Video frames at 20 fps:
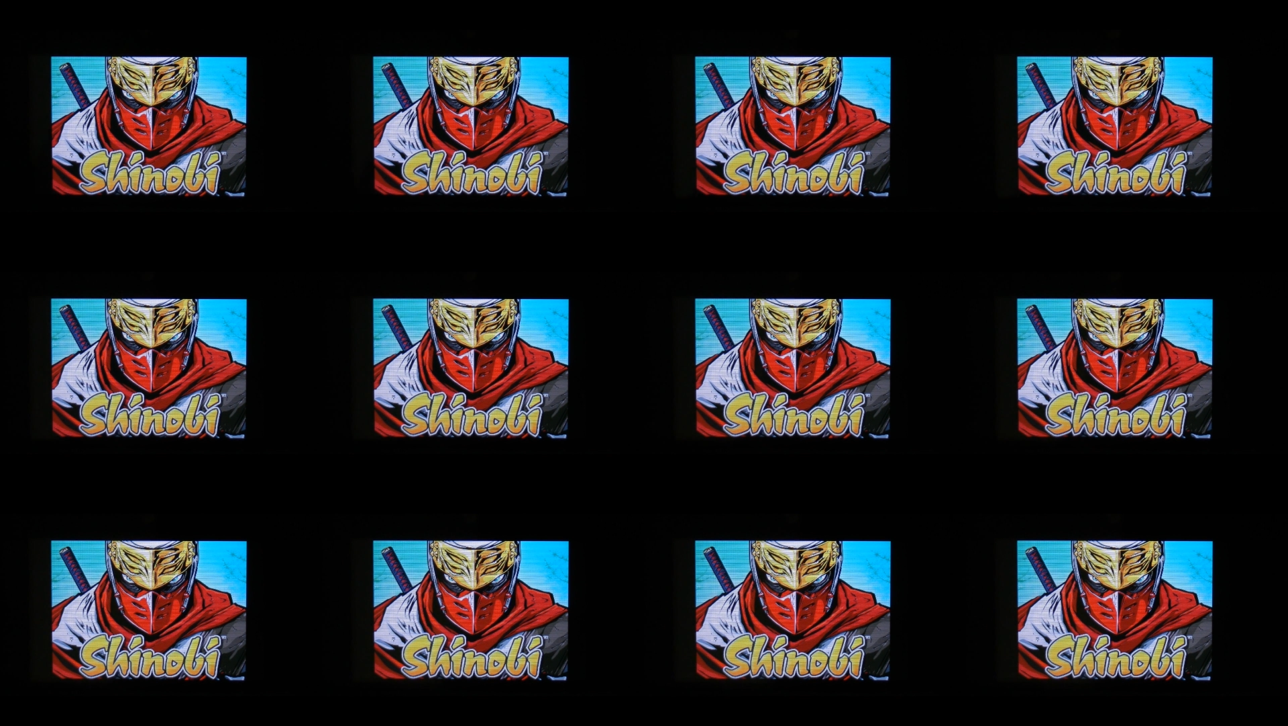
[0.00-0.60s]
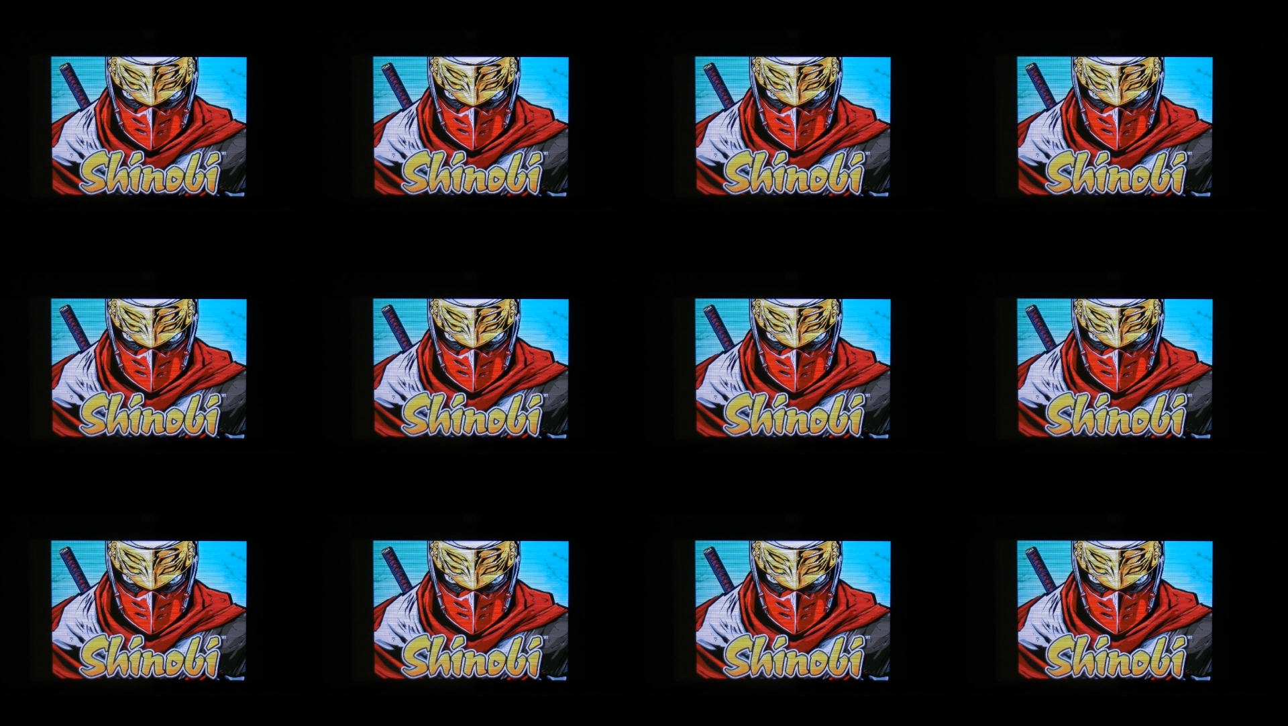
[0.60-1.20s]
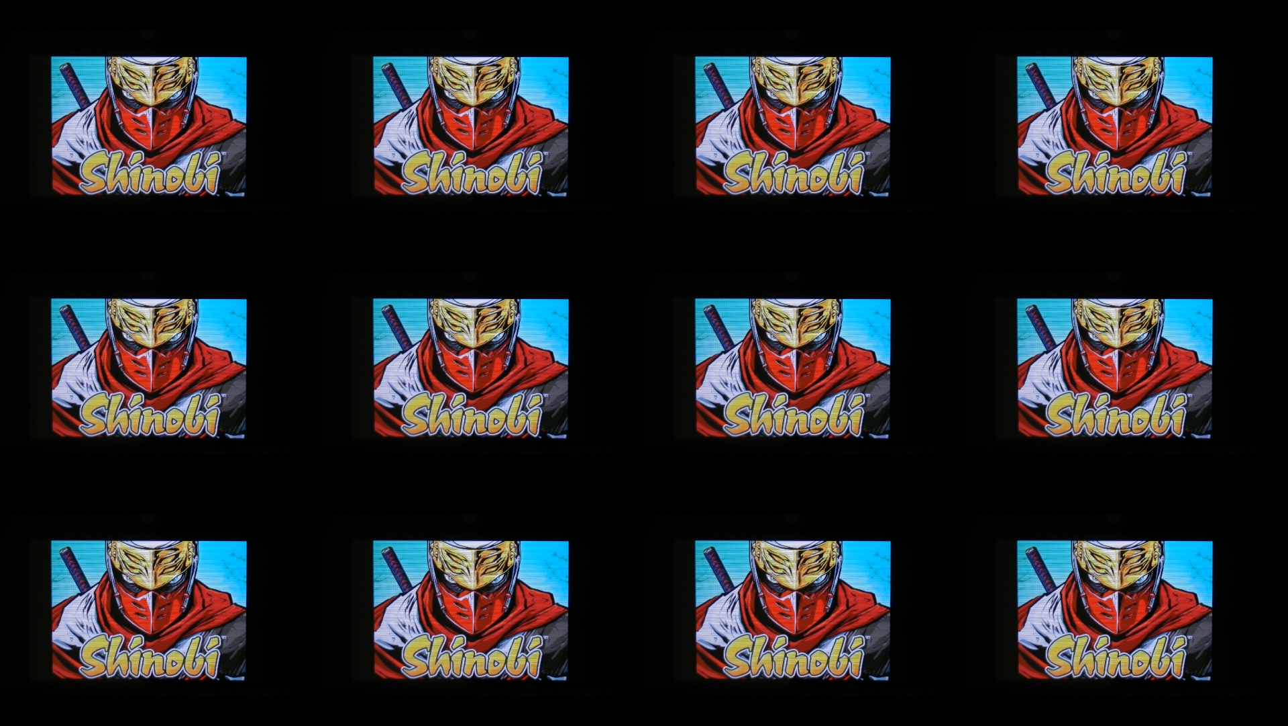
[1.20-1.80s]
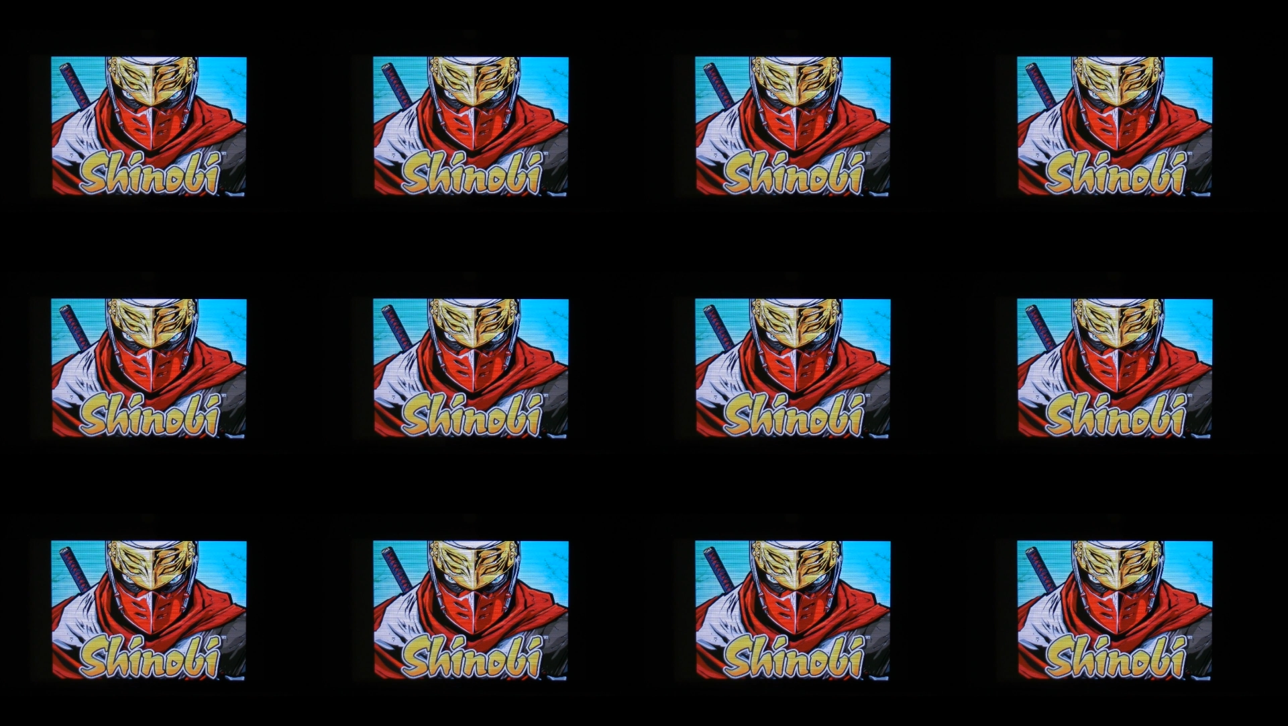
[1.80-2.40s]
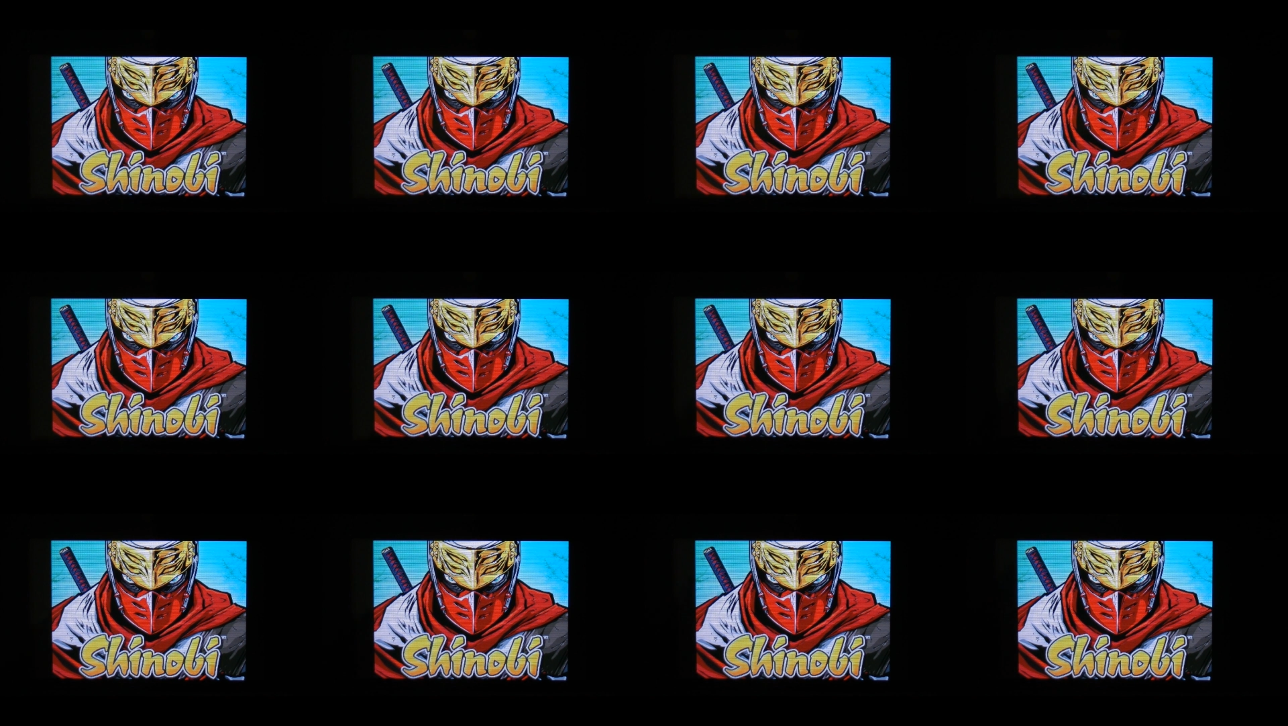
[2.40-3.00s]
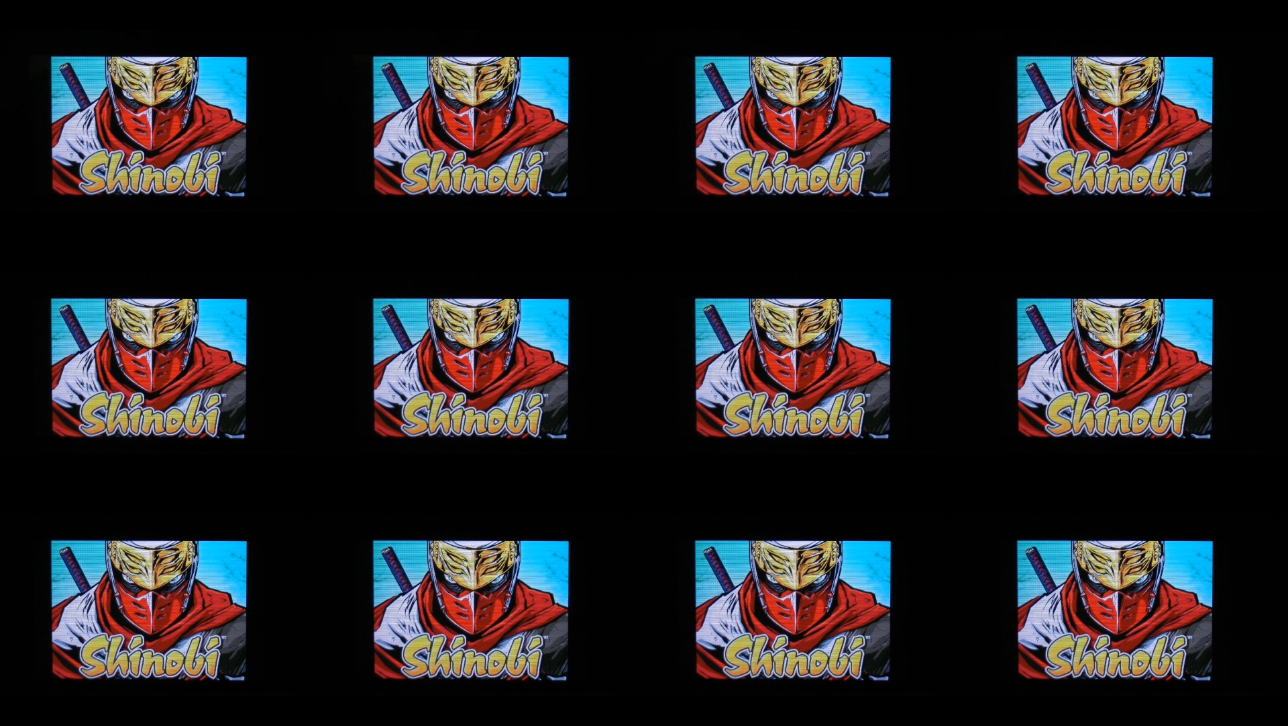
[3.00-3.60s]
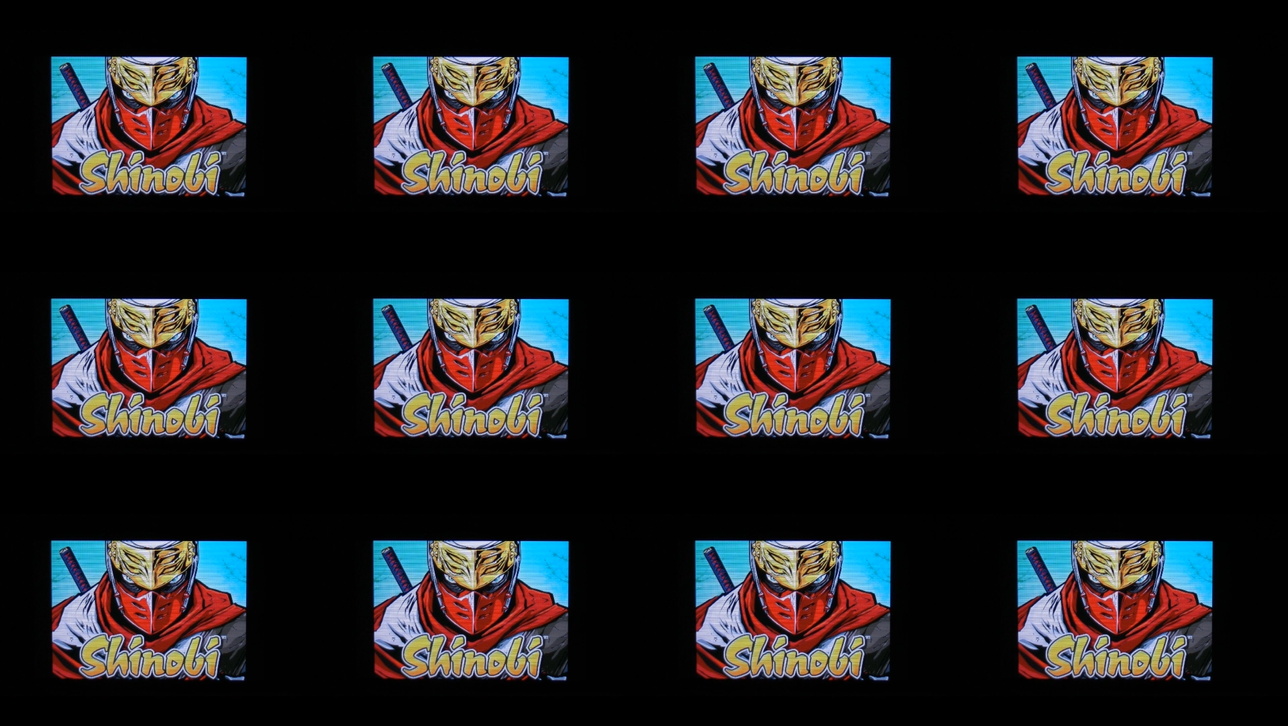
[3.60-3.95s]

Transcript: Nobody's mouth can be seen.